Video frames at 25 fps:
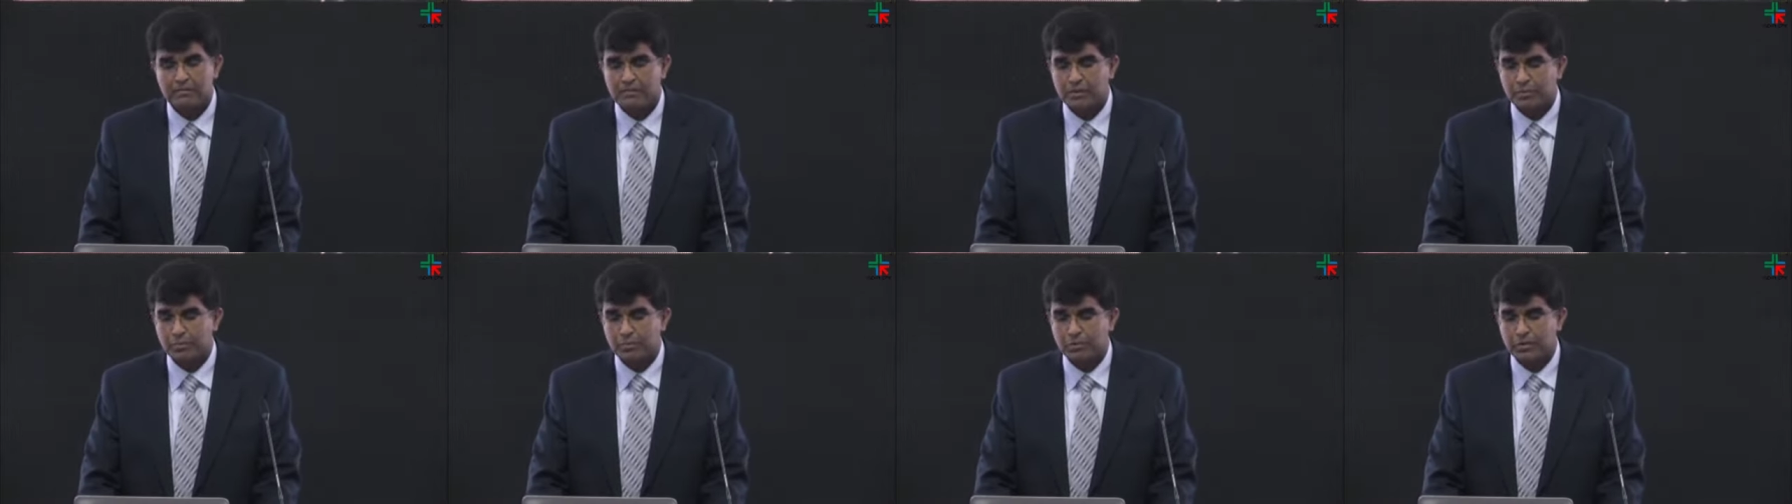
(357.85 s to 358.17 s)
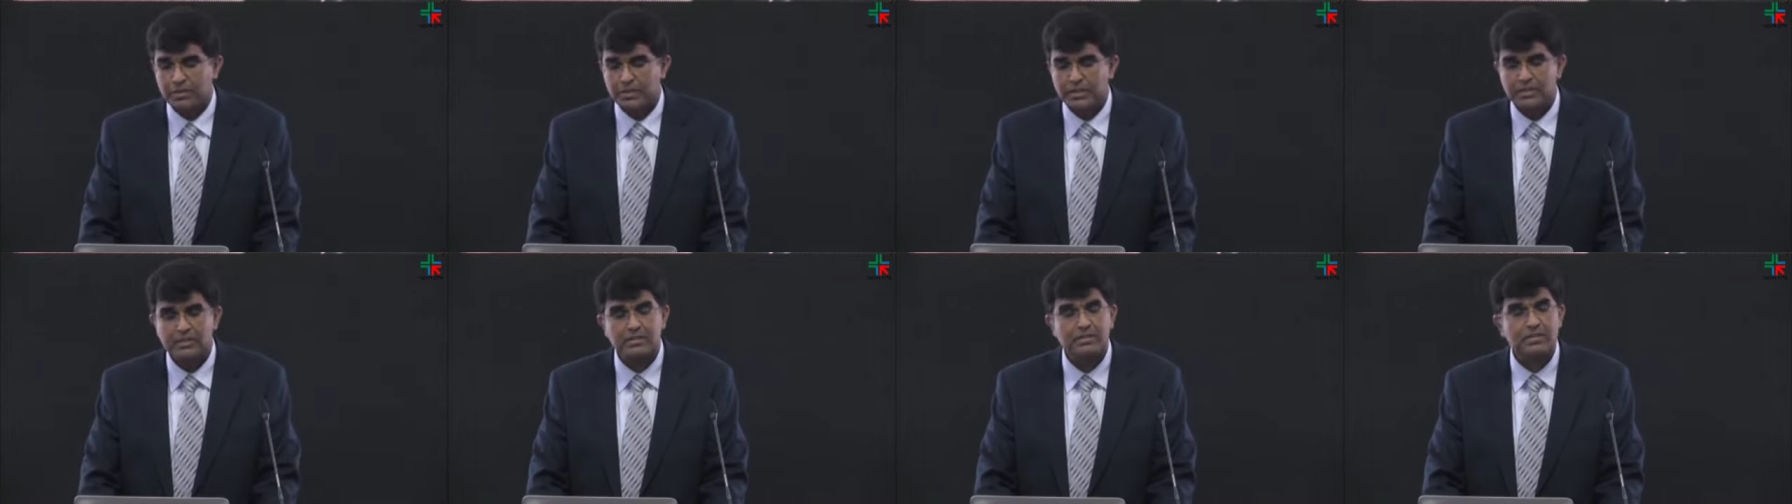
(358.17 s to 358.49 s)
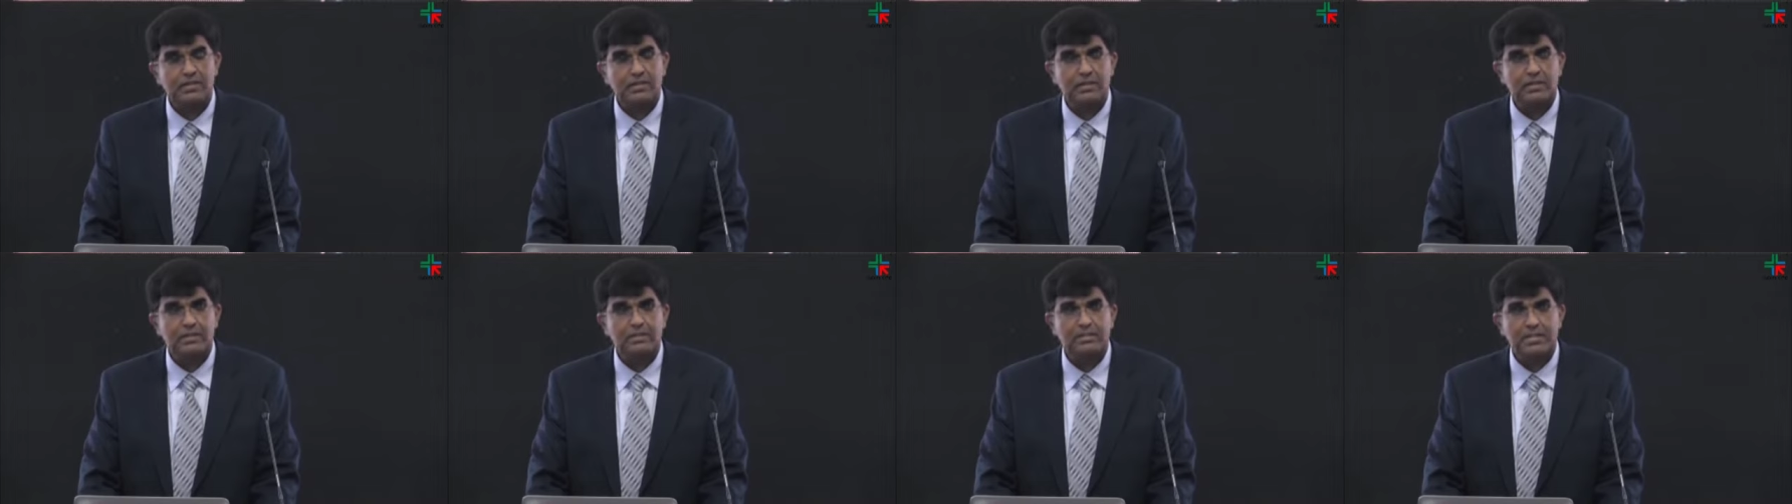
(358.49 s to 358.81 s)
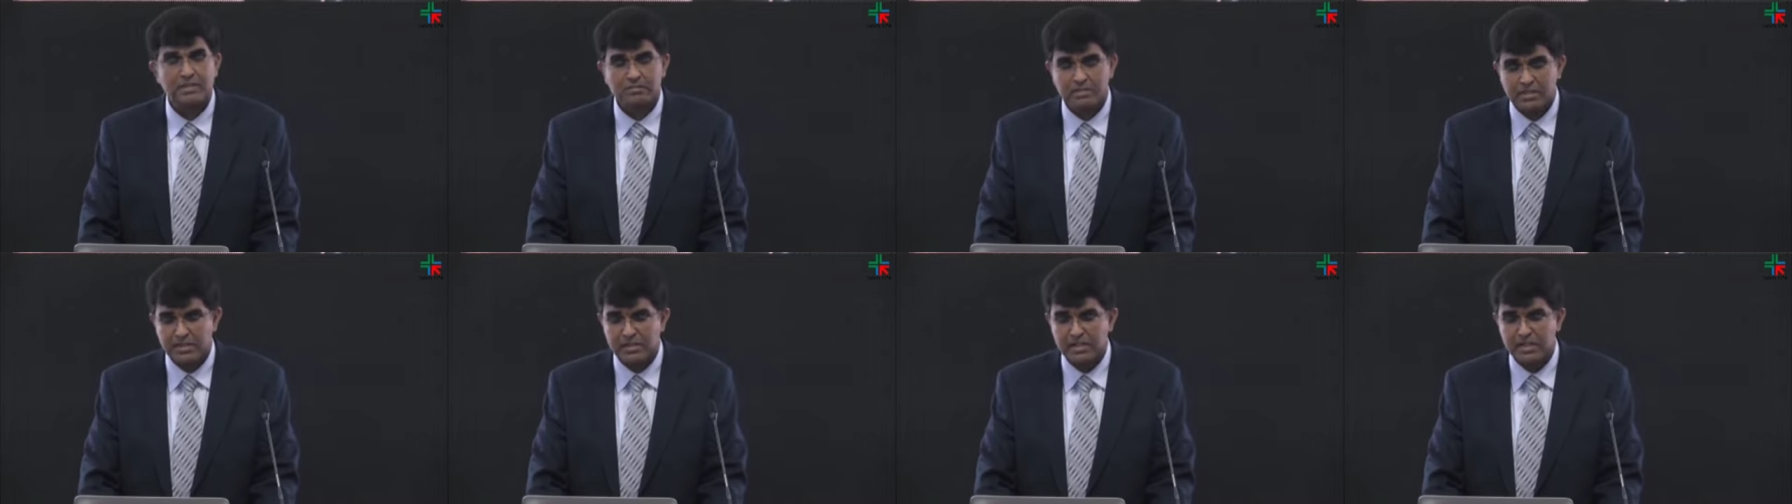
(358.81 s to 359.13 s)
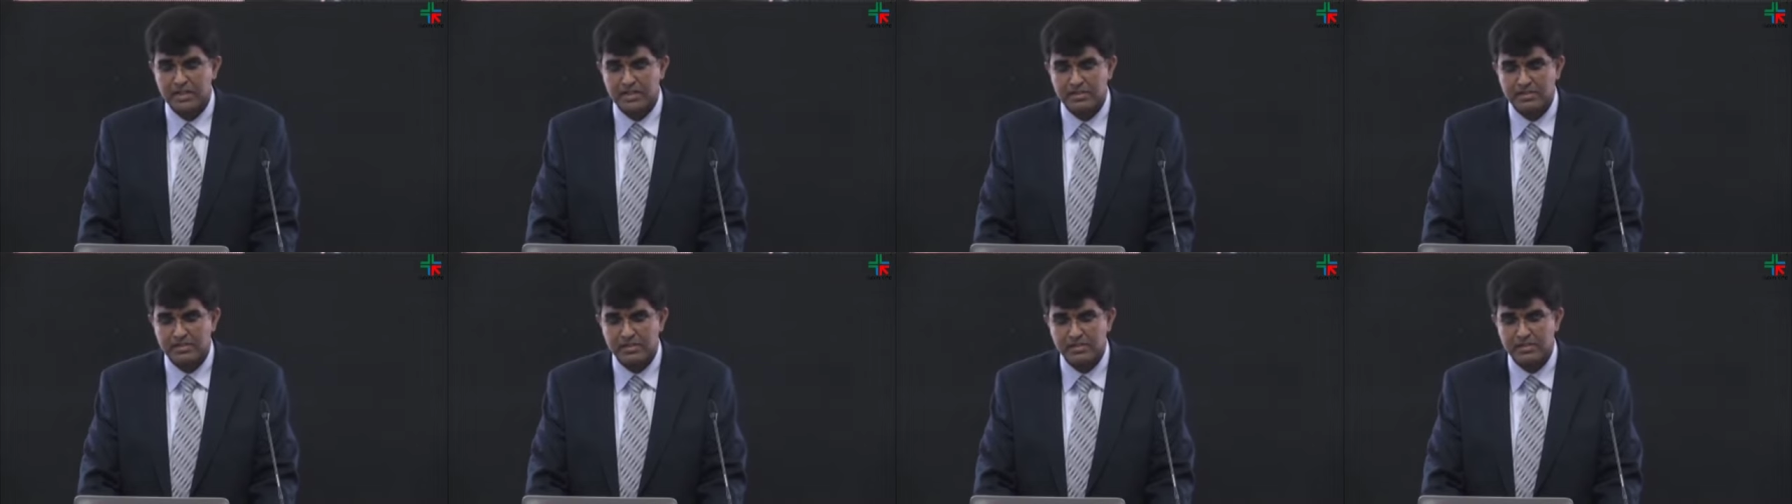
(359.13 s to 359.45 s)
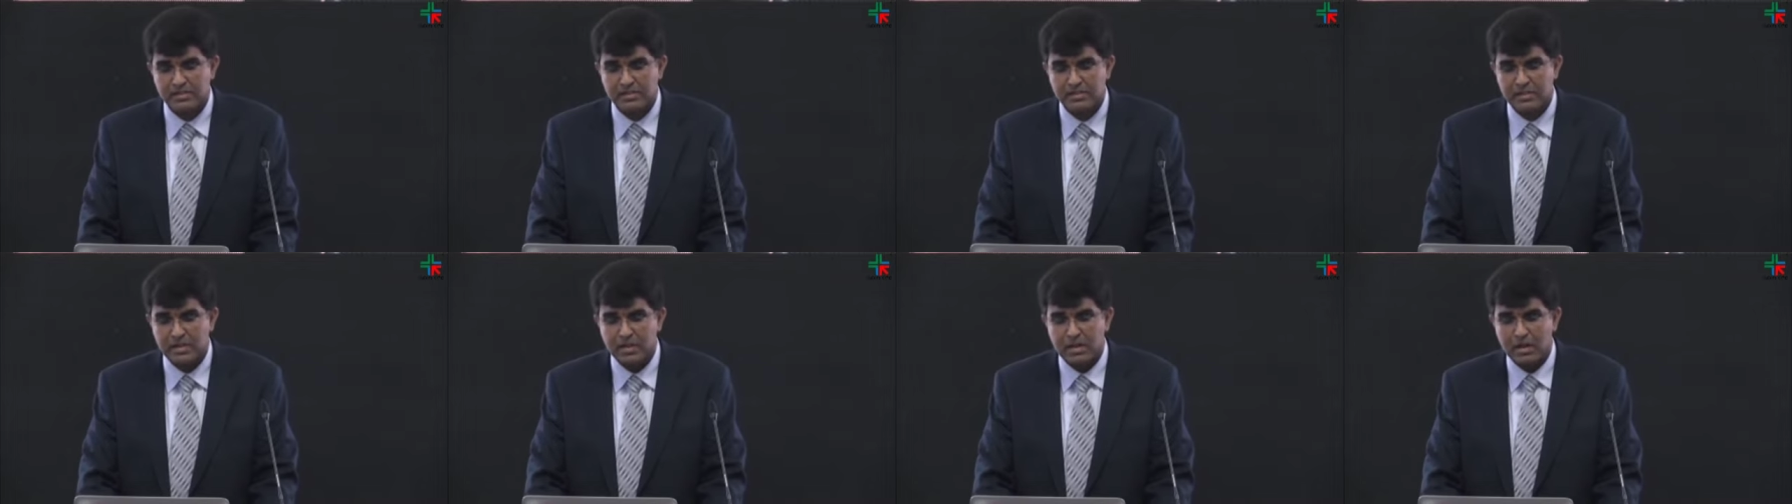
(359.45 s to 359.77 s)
reported 7 cases